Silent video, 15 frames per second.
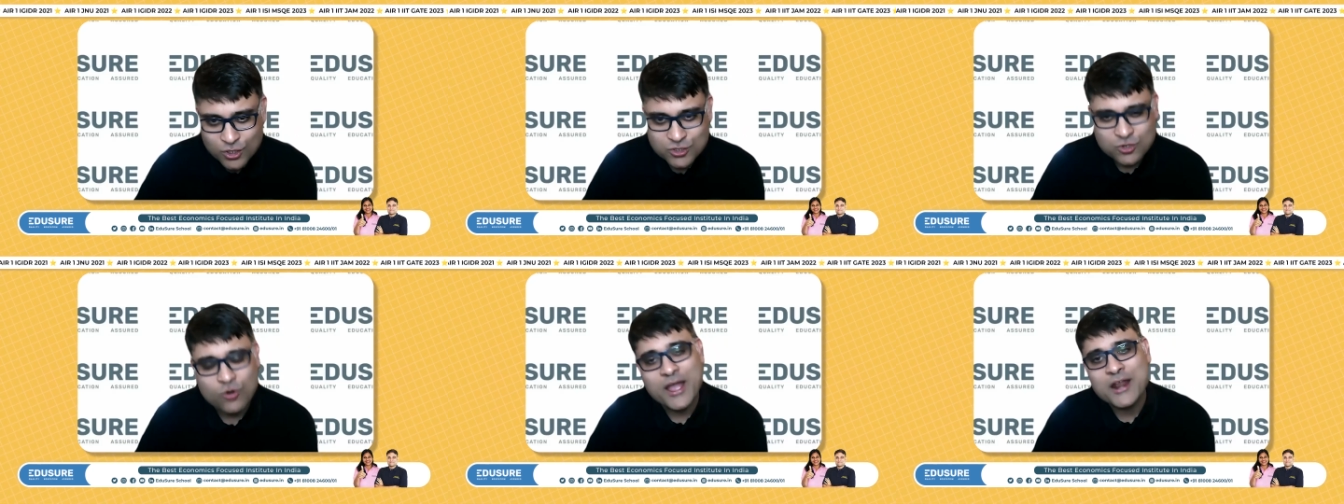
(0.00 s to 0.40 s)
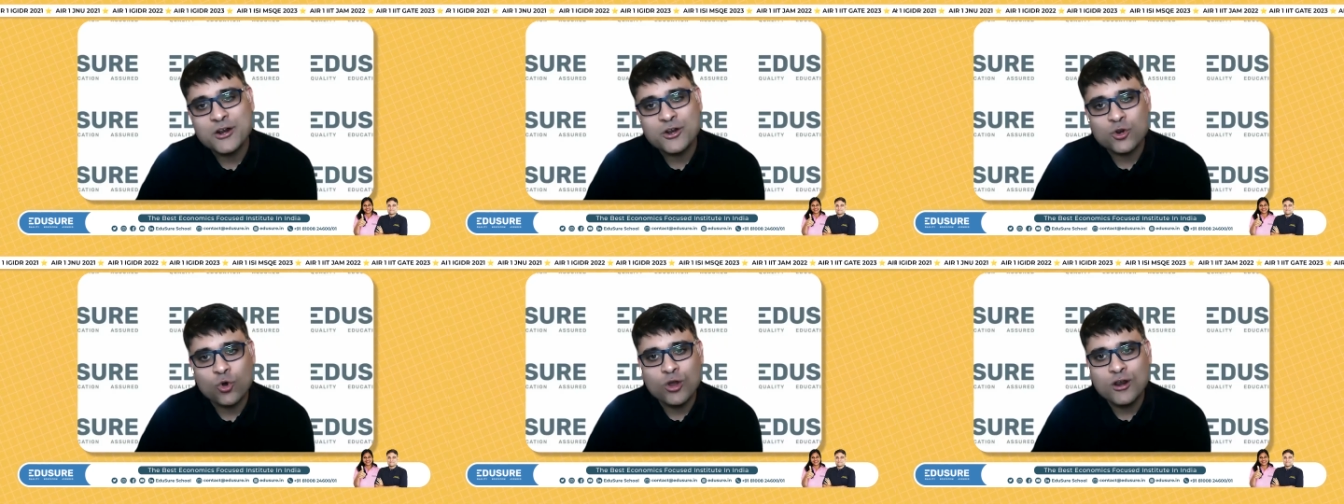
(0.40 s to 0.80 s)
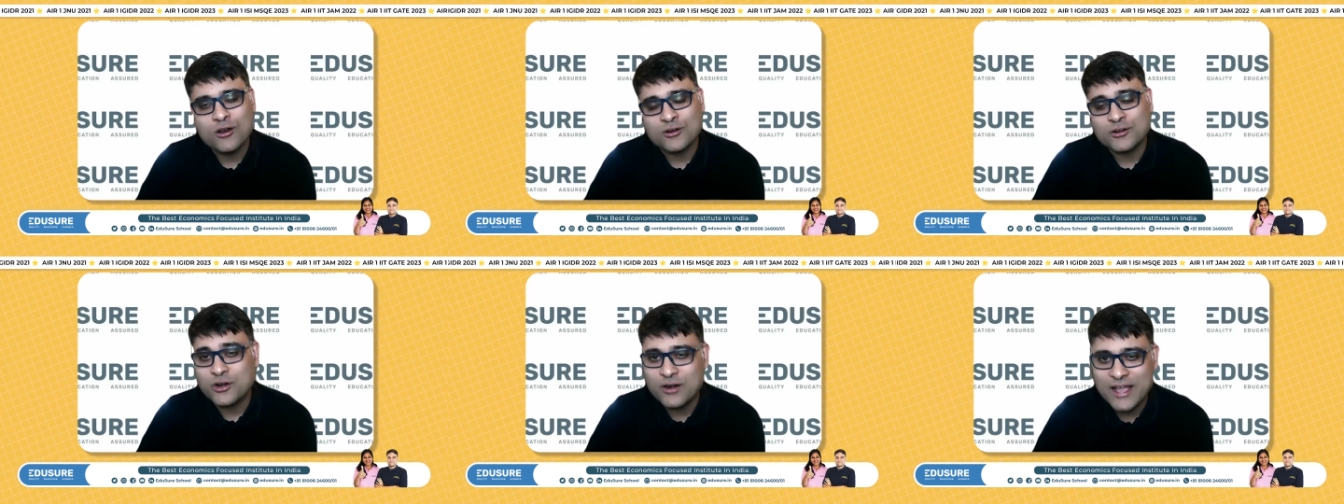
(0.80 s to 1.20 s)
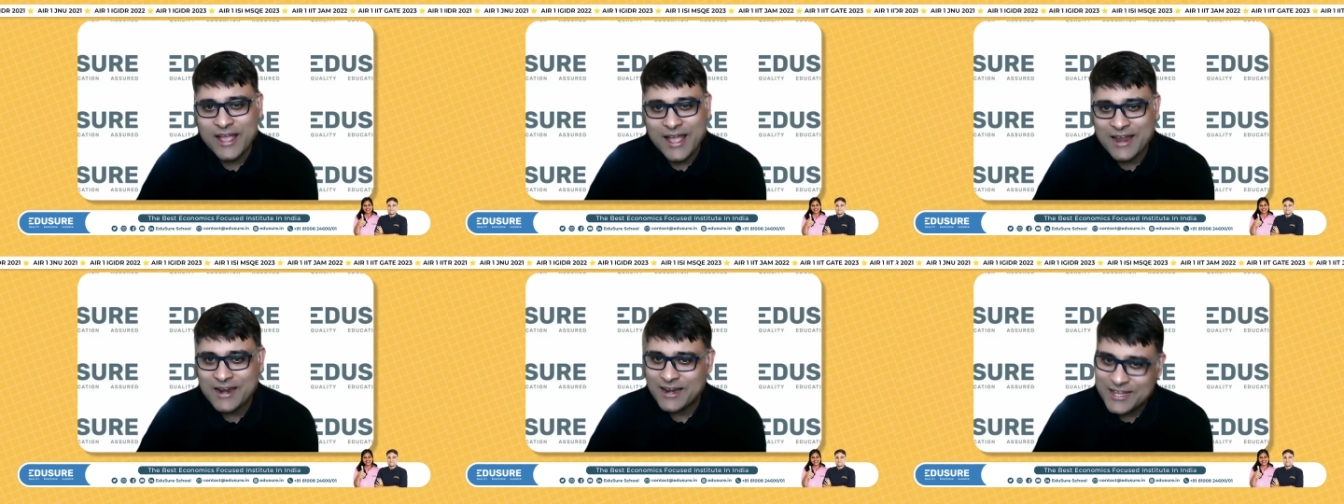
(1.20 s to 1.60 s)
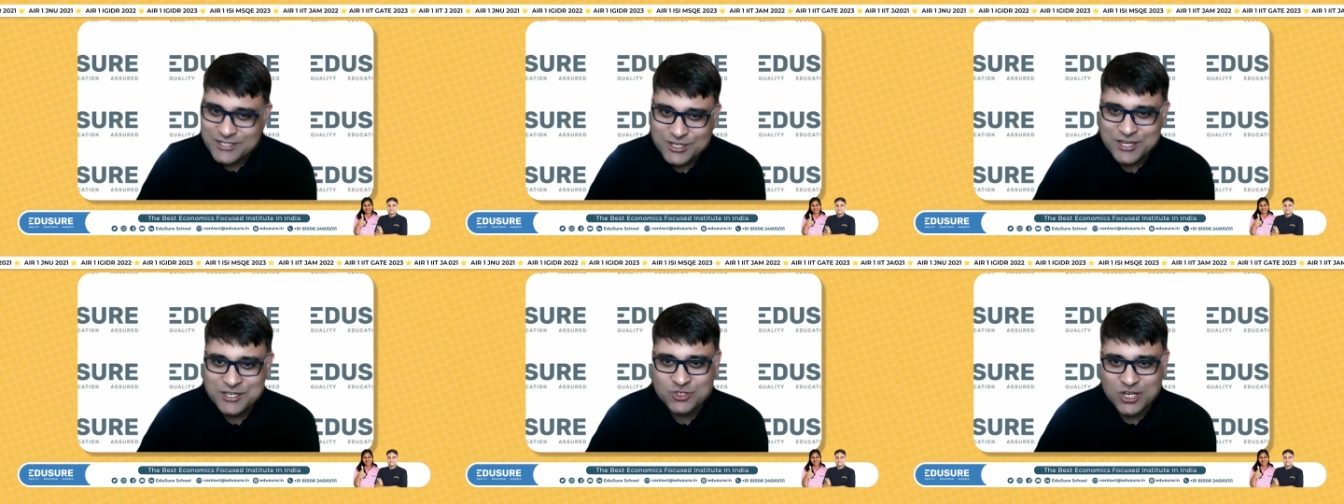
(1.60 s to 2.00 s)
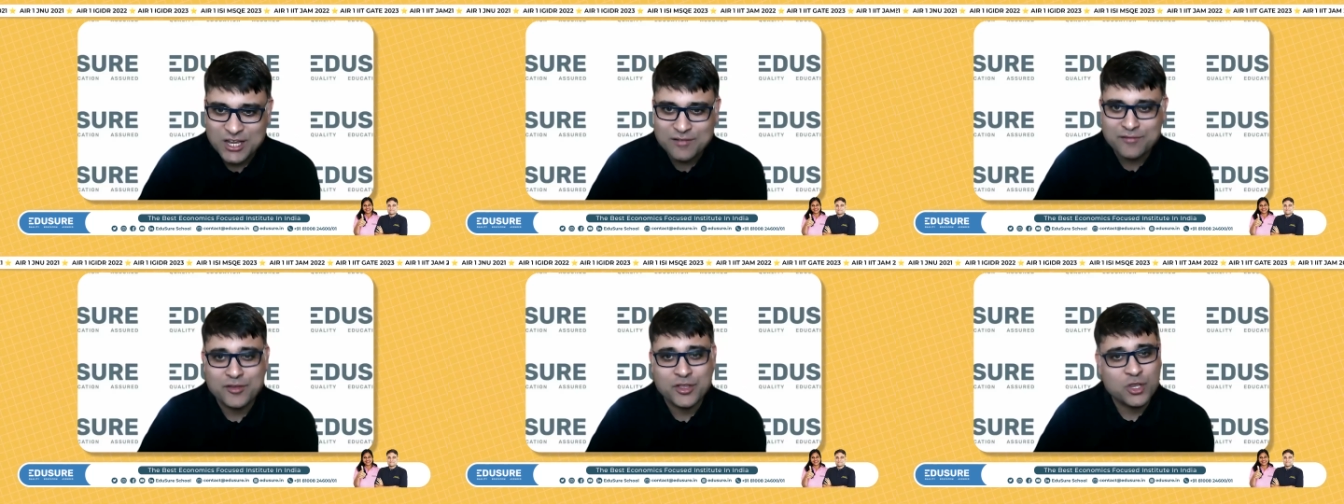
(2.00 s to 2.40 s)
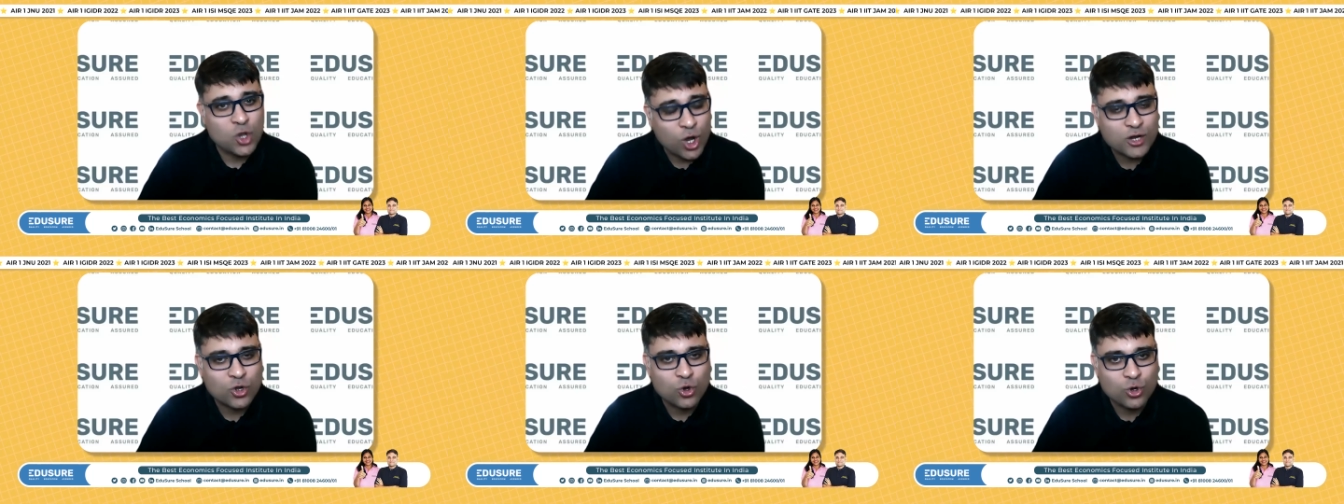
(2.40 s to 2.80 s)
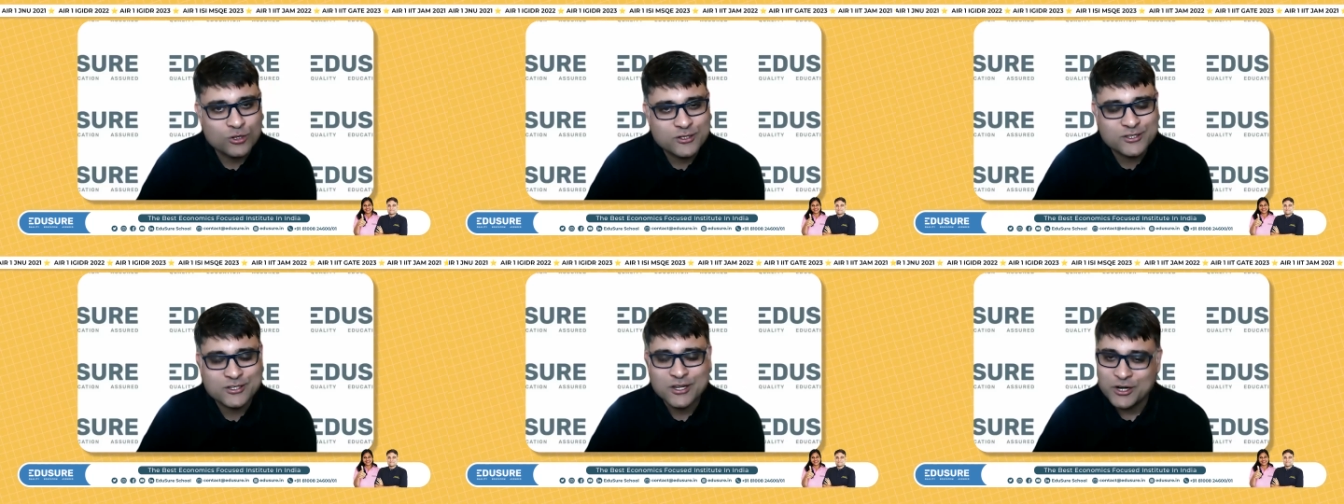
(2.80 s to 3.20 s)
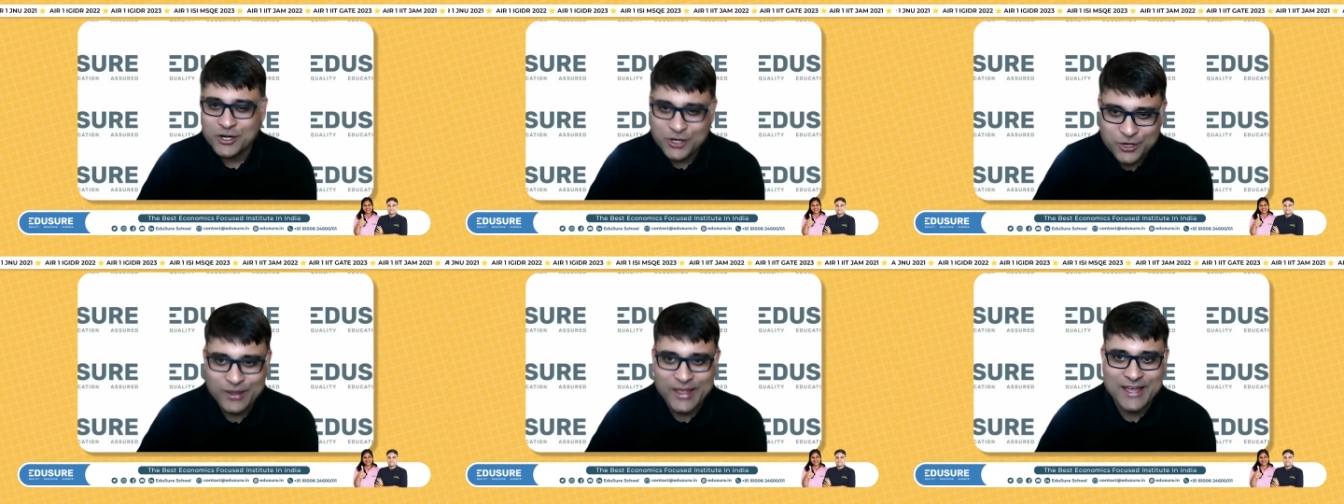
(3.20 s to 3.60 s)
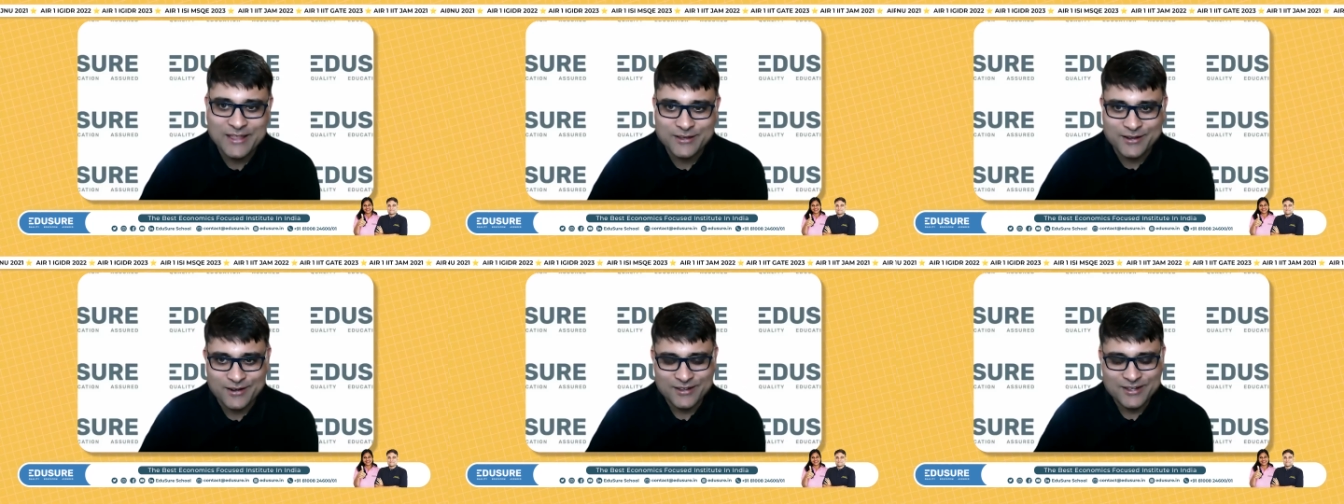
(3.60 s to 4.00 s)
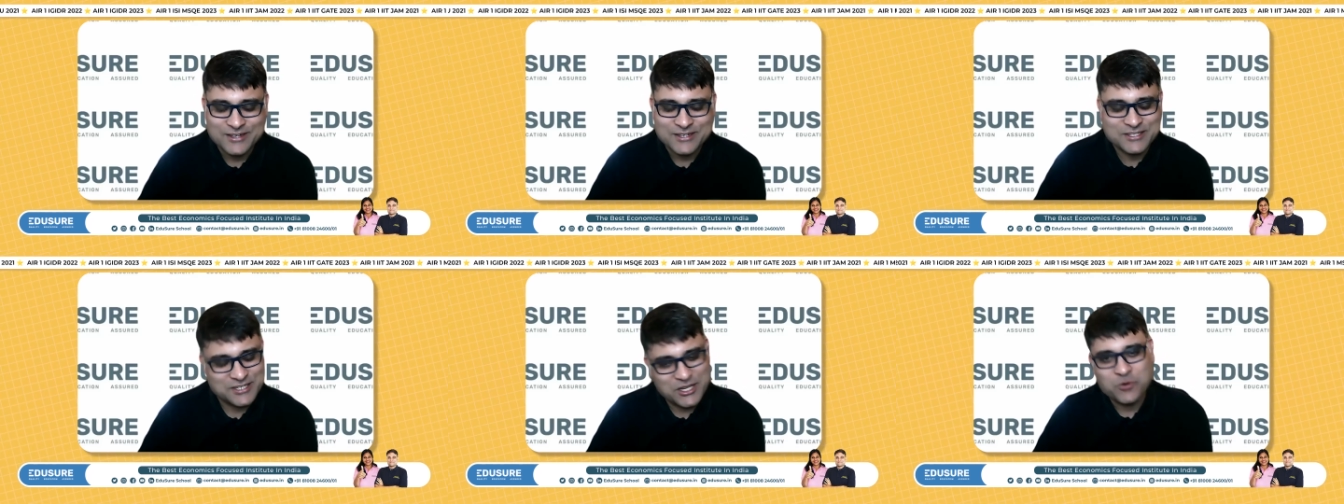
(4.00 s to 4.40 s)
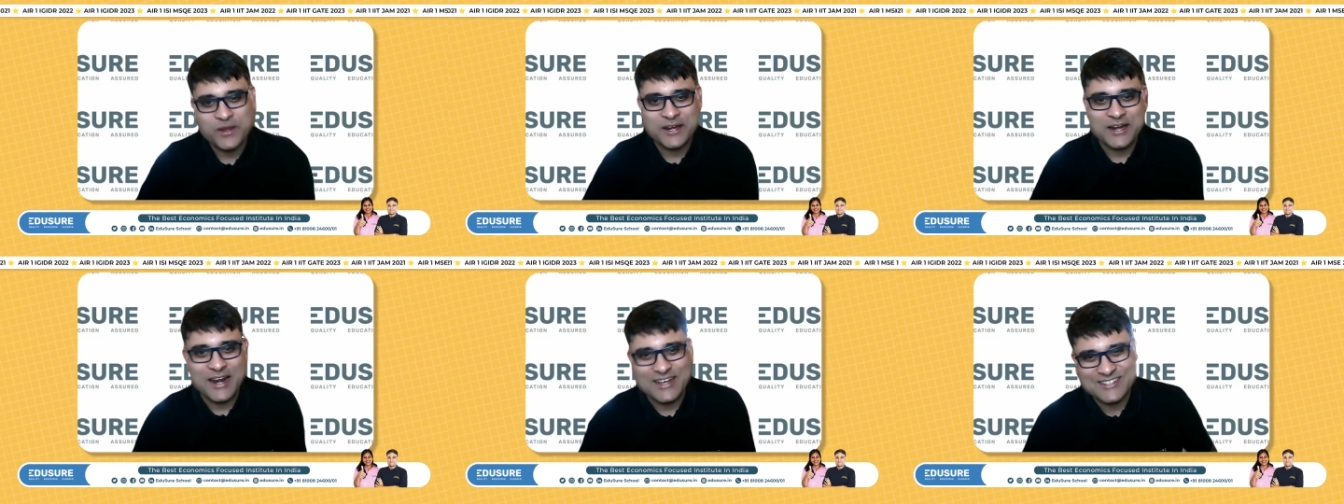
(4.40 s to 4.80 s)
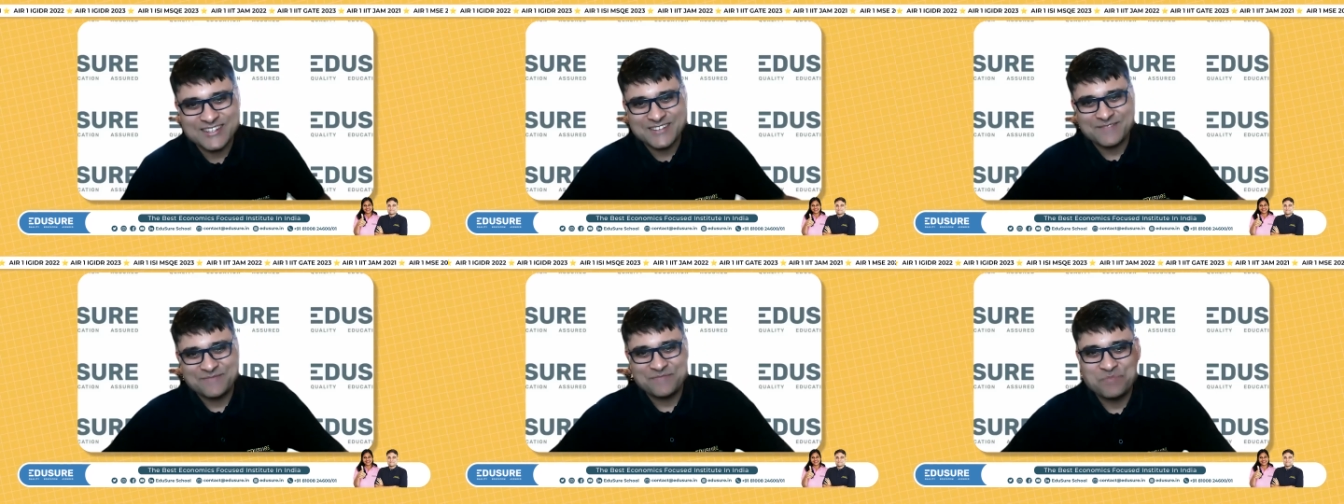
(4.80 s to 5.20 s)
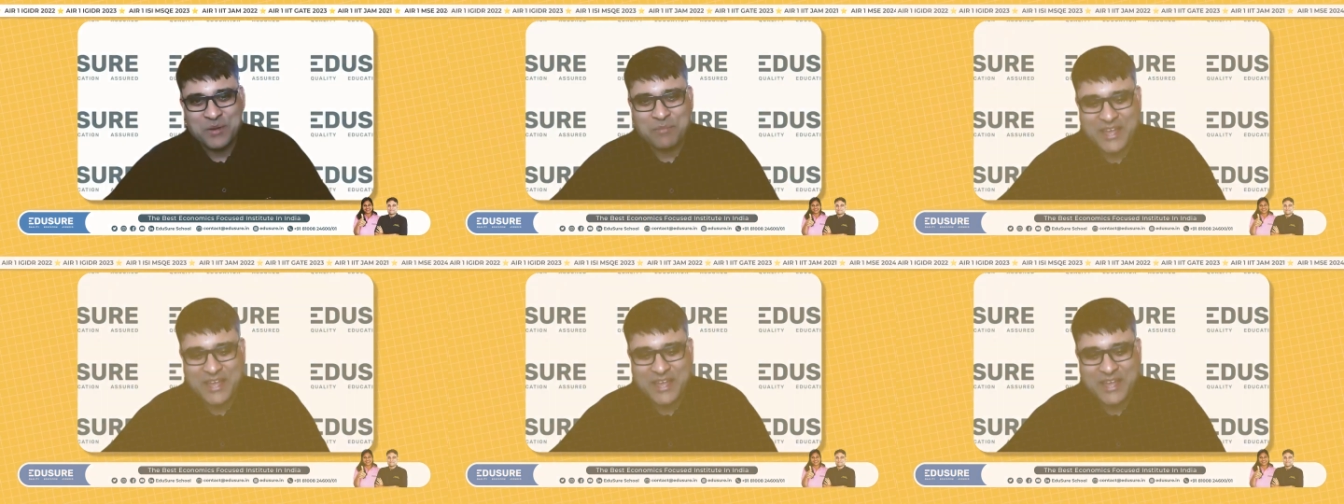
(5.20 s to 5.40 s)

So enroll today and let's achieve your goals together. See you in class. Bye